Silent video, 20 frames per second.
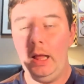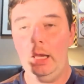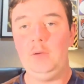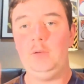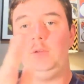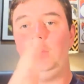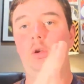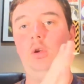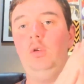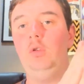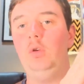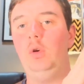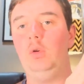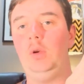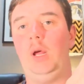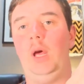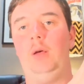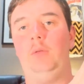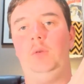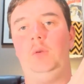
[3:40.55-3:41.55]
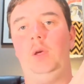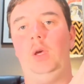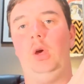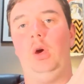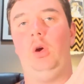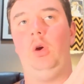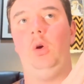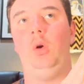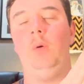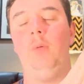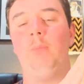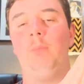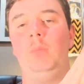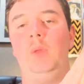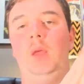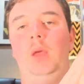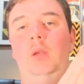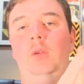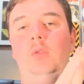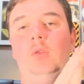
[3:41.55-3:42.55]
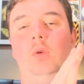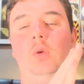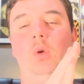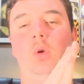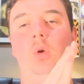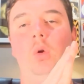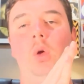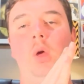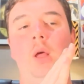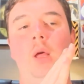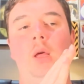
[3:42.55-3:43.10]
So you don't have to go into